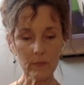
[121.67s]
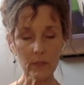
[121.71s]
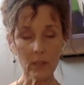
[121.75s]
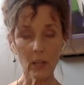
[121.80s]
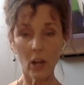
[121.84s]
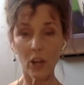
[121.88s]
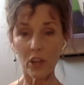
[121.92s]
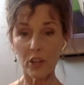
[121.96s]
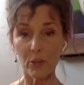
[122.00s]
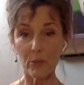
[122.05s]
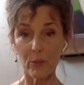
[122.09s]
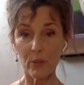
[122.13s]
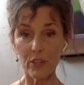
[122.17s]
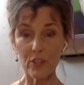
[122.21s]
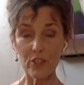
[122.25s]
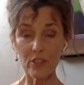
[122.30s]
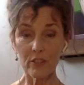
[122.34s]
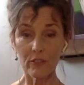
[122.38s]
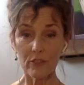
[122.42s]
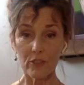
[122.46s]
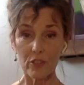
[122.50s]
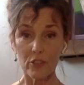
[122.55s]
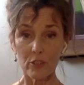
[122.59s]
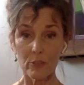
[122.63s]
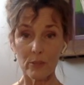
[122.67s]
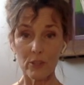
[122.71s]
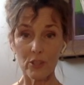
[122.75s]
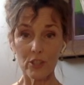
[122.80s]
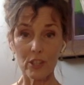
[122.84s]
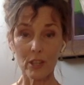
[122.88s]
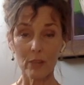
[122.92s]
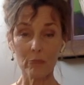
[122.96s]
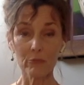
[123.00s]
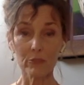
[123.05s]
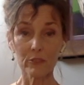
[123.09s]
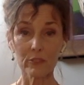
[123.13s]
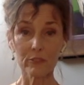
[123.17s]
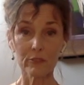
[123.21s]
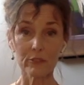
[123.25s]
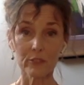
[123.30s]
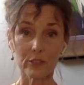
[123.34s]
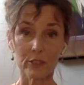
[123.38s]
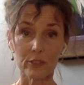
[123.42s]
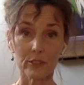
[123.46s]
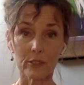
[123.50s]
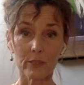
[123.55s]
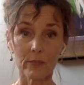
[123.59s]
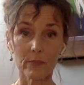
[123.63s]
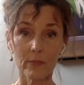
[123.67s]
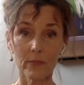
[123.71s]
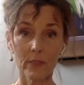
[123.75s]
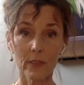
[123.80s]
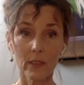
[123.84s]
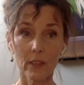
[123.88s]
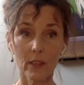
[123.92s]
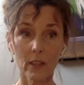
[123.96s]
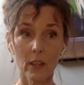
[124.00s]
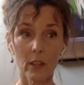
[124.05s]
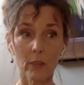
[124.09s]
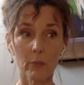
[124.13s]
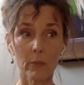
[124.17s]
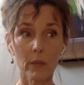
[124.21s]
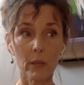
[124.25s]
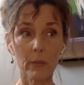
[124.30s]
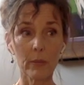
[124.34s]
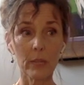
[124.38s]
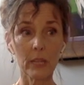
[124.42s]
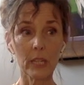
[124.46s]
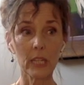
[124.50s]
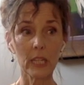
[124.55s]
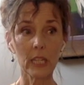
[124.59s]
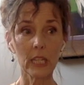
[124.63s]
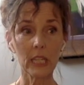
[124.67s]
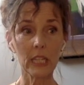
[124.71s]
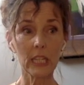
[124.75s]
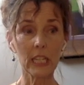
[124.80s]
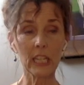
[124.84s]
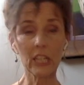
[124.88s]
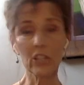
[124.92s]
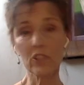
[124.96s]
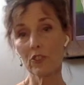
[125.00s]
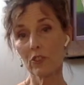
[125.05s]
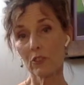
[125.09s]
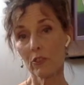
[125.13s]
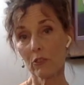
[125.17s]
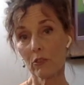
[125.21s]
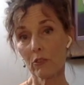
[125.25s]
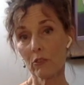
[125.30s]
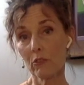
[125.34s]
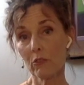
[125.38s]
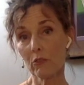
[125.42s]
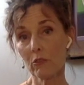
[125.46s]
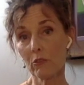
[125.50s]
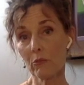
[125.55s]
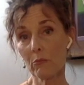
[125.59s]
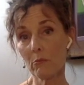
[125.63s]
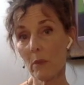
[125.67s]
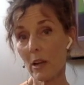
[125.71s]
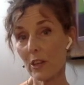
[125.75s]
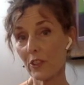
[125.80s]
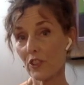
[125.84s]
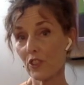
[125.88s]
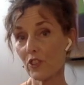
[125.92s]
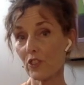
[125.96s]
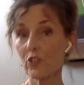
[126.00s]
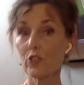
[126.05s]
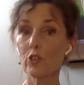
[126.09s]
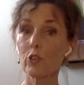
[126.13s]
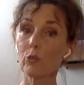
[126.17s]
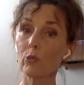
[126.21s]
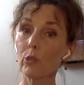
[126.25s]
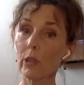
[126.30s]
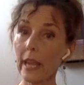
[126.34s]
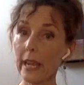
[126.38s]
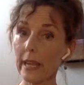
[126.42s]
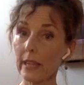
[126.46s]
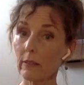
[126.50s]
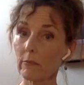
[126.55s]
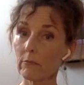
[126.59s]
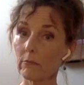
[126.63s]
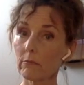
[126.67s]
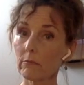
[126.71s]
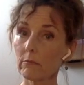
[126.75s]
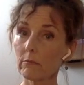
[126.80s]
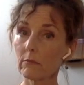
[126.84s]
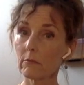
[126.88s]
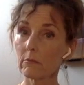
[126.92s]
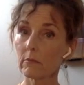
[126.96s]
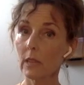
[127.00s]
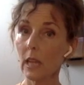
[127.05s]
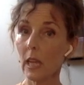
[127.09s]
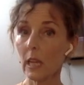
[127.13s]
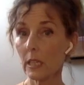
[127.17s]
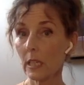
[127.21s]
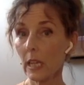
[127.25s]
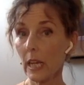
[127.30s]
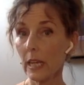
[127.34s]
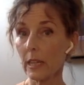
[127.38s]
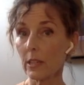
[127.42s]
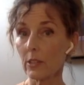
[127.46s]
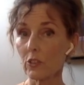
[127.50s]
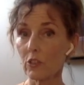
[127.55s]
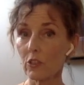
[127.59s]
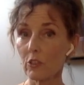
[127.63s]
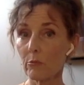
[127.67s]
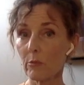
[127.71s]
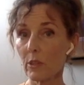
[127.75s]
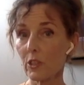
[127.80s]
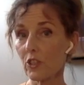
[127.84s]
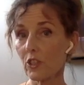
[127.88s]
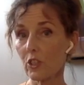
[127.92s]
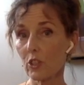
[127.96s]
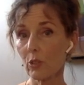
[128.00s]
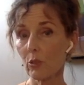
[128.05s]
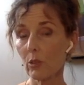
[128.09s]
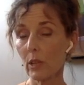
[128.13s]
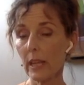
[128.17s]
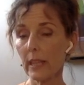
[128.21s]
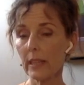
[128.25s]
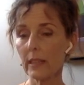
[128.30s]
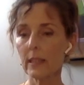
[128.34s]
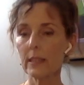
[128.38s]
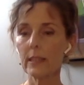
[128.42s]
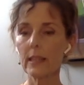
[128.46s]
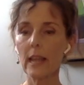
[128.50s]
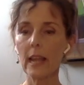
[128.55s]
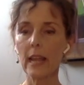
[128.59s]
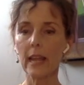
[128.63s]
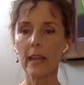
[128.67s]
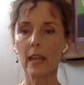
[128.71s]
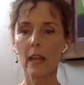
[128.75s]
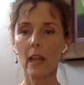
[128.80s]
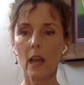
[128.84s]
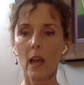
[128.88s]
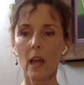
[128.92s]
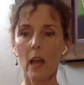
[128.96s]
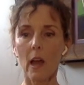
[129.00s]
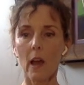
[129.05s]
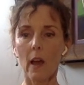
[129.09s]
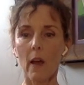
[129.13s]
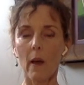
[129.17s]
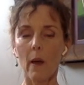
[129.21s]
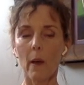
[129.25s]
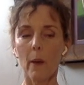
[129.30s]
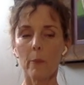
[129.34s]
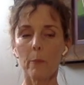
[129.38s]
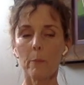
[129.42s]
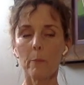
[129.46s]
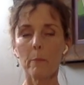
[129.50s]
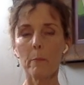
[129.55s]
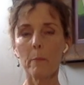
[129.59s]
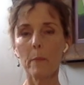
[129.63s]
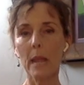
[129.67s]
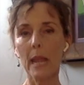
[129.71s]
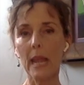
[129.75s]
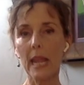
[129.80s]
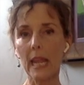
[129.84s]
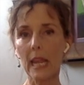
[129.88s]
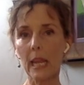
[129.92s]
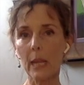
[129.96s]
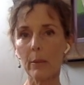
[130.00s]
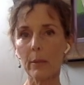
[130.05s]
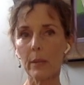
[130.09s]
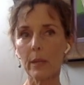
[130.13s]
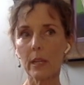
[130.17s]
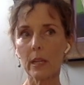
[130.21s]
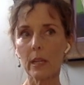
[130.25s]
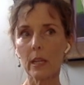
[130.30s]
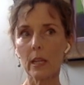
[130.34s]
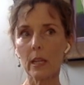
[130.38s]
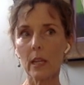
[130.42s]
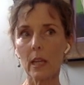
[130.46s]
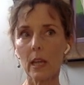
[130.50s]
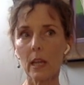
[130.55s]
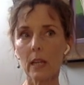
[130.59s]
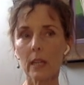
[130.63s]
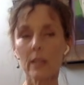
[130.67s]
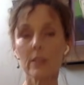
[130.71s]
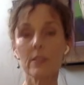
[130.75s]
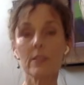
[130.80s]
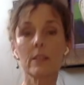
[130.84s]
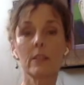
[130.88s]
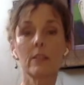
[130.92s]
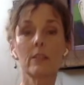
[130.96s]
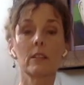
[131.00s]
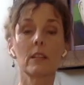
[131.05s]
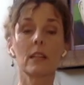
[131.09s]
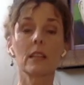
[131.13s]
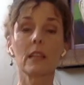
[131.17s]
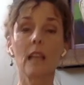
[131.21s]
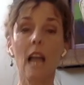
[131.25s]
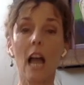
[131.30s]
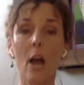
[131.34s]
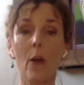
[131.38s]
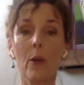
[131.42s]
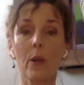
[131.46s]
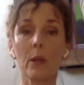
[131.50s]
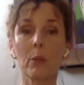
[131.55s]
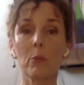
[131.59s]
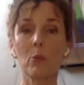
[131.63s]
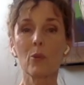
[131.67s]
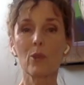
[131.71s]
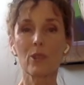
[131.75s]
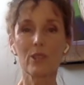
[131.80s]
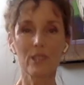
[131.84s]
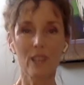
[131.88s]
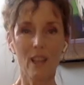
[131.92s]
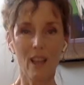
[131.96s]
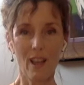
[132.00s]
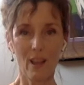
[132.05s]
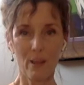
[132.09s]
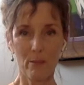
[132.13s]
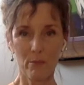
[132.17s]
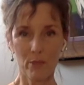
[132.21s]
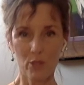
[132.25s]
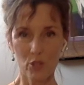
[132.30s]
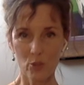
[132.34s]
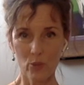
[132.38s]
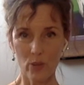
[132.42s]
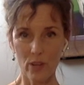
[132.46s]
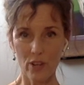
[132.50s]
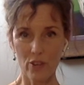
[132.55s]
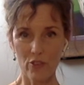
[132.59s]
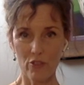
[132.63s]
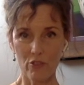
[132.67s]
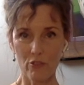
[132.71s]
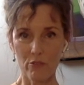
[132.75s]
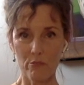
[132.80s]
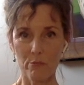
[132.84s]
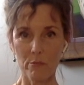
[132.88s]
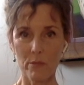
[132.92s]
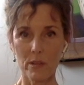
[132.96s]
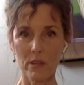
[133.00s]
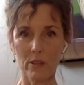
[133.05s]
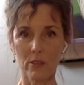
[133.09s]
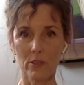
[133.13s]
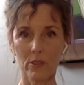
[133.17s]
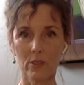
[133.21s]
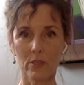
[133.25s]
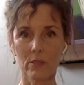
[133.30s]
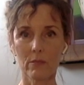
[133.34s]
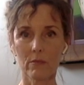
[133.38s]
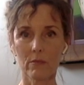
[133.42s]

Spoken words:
Are you reaching for too much comfort food? Or maybe eating too much too late at night, too much too late in the day. Maybe consider allowing more time between your meals.